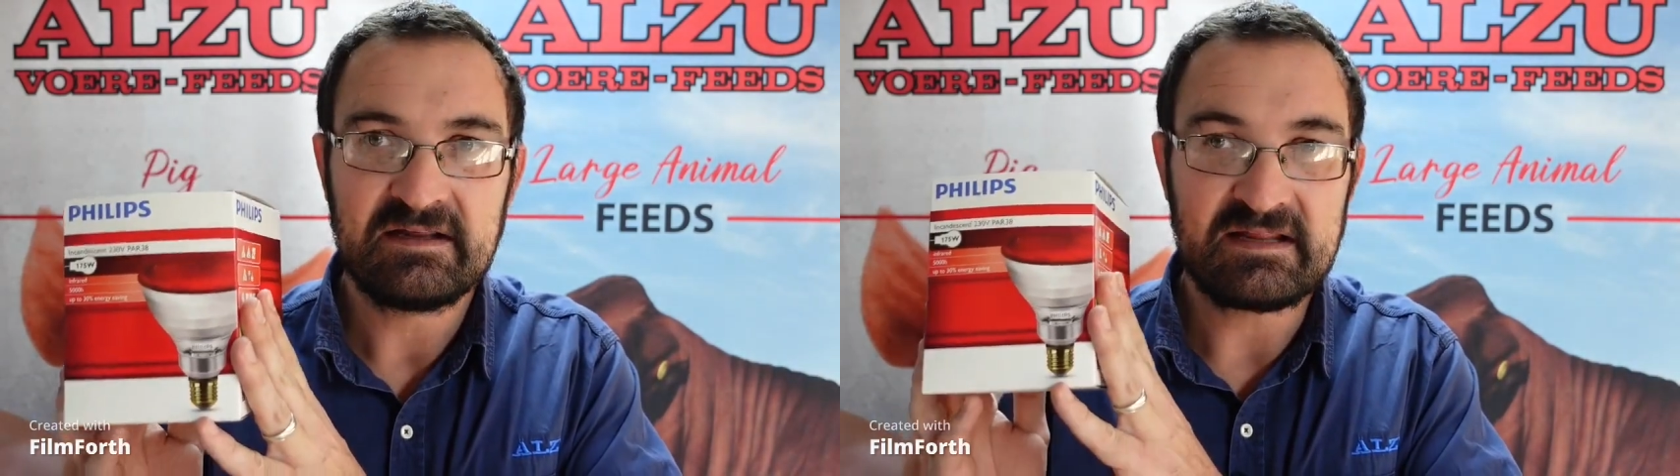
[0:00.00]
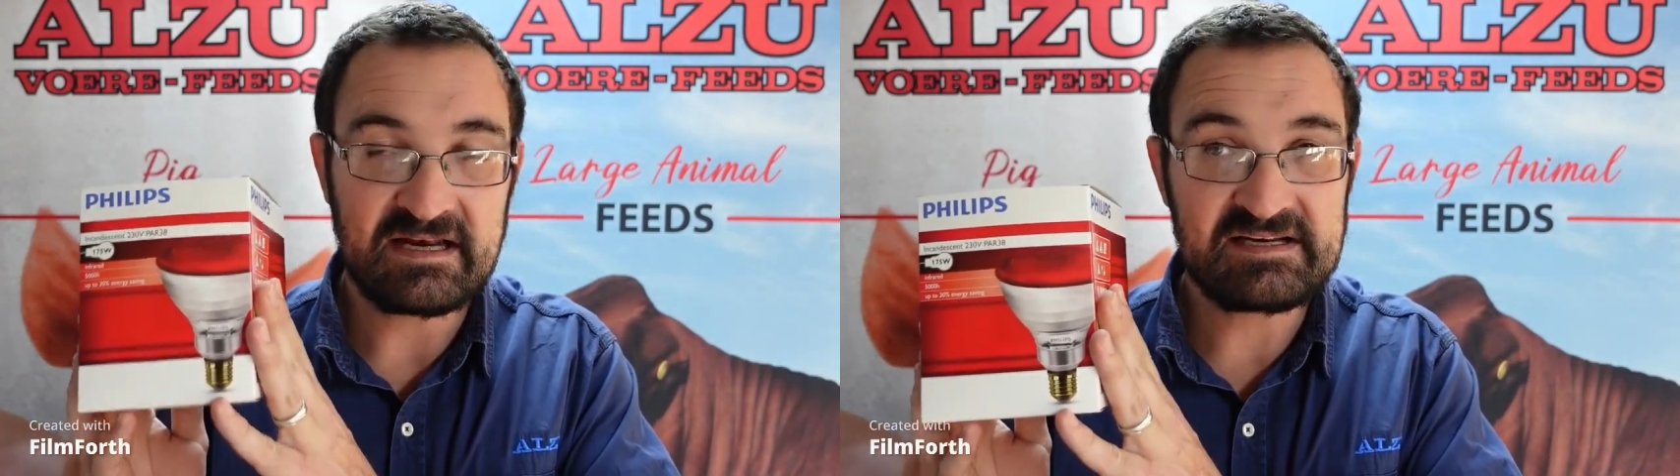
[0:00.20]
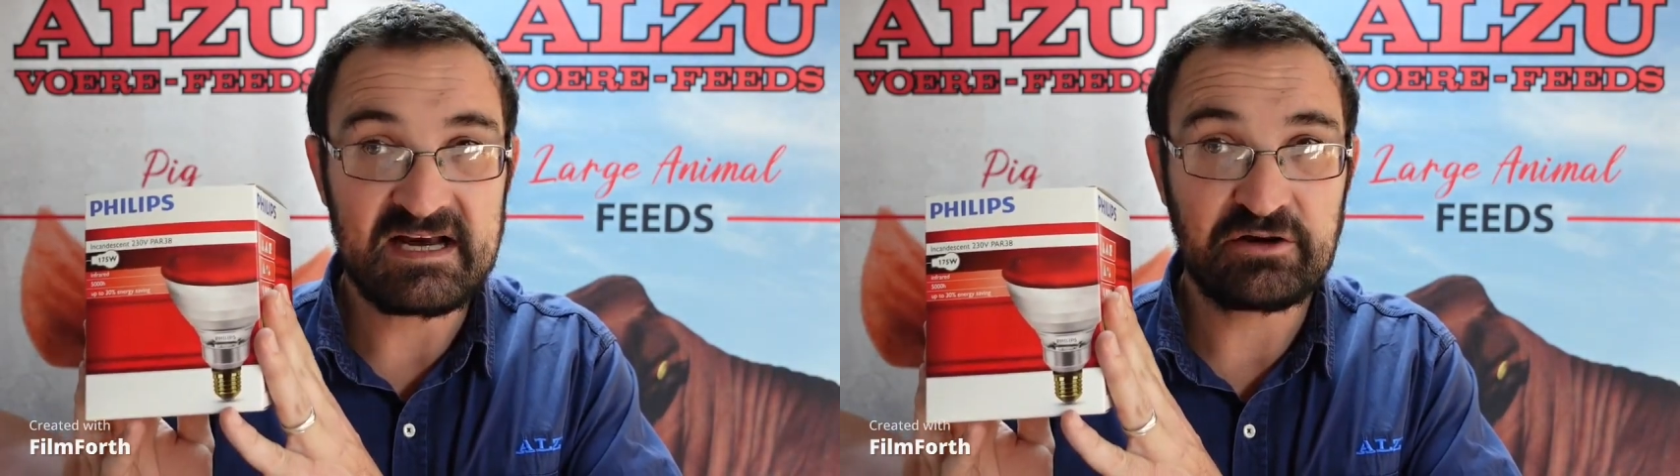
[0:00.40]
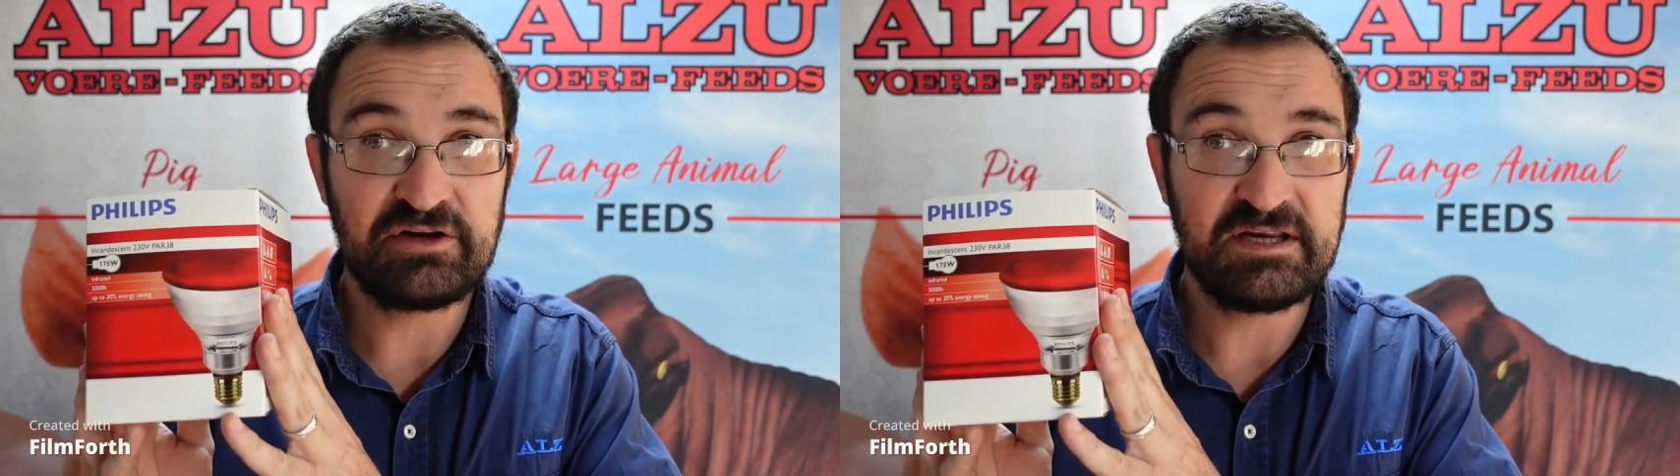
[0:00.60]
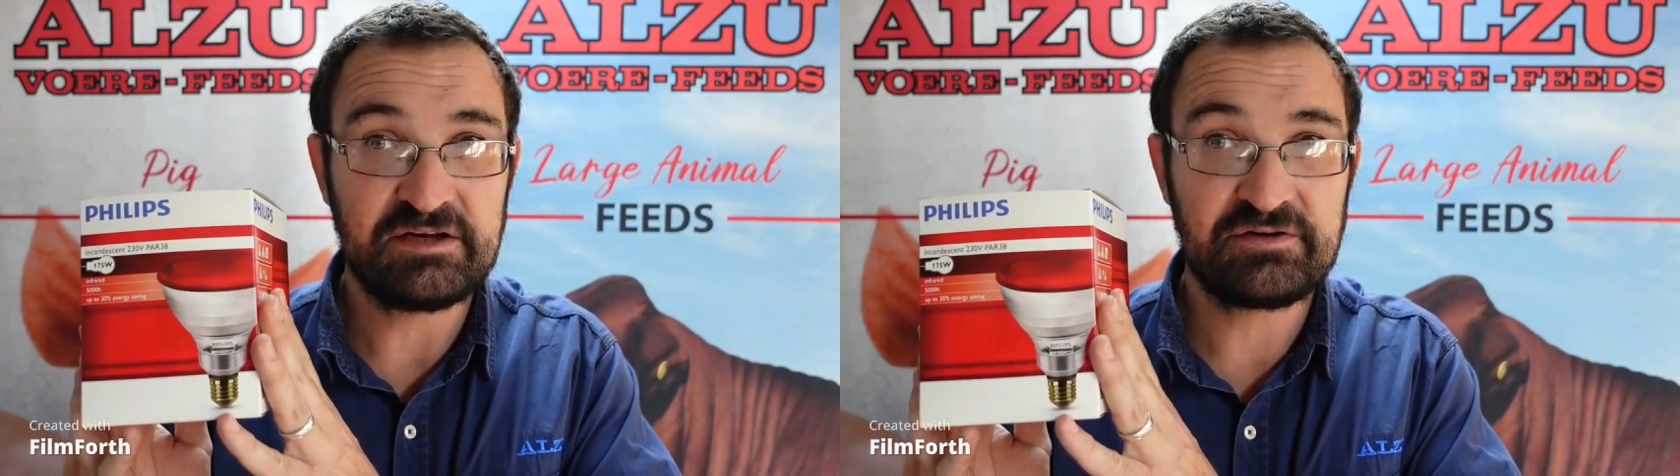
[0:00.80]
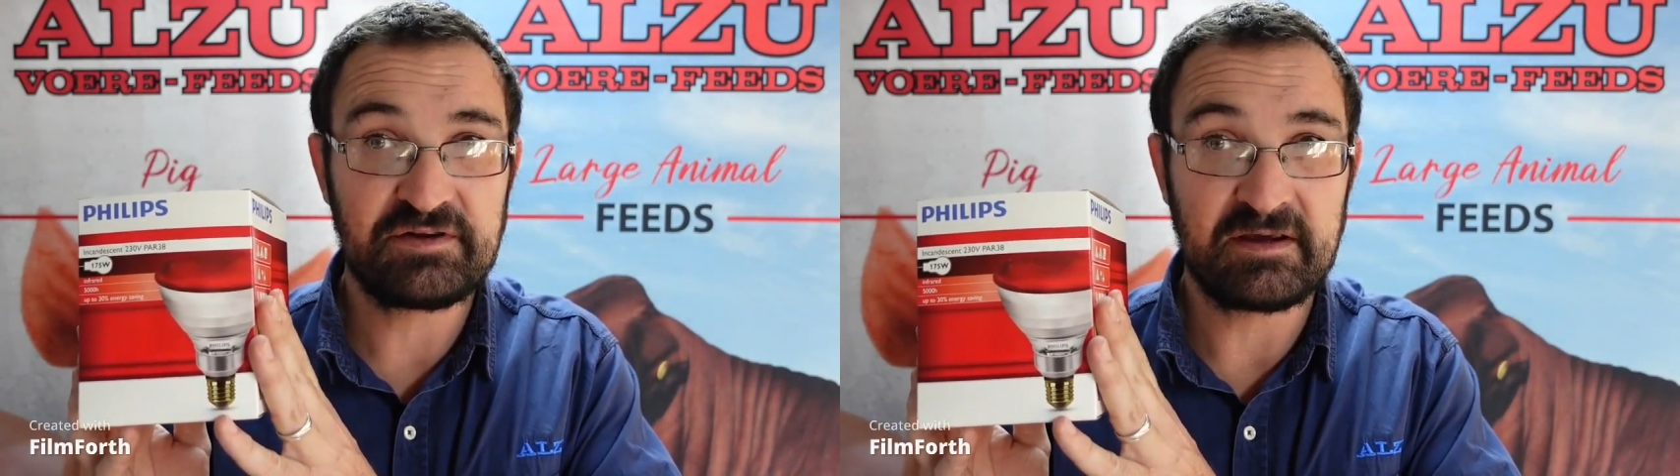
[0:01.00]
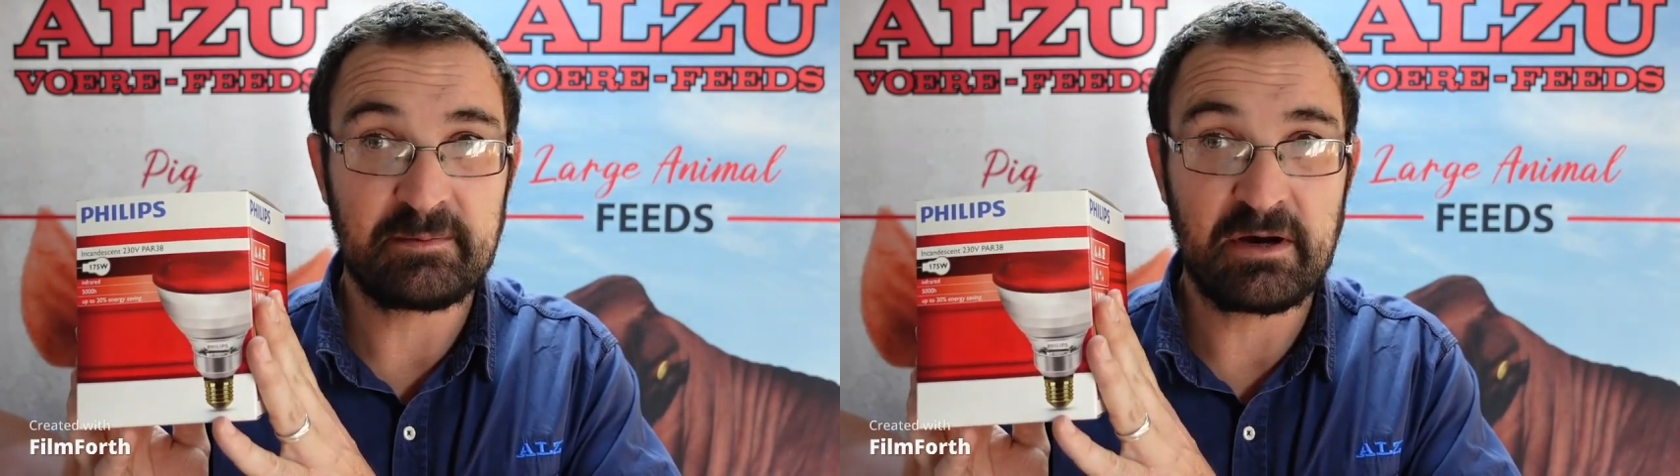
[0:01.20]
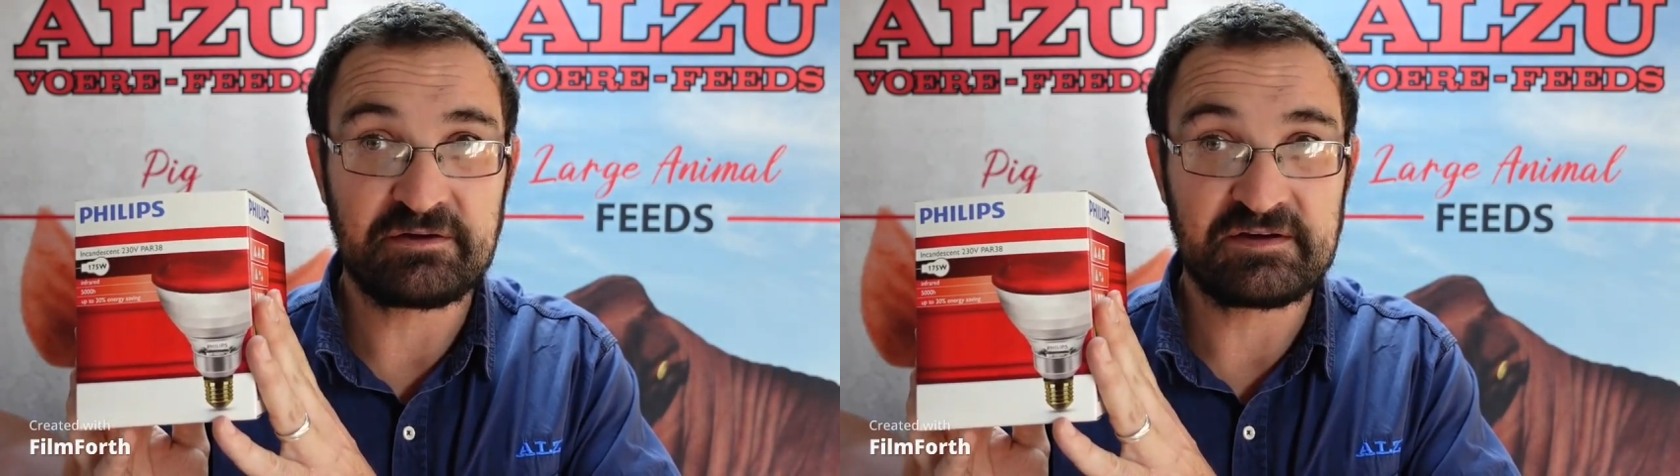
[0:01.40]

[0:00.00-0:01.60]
That is how you need to think about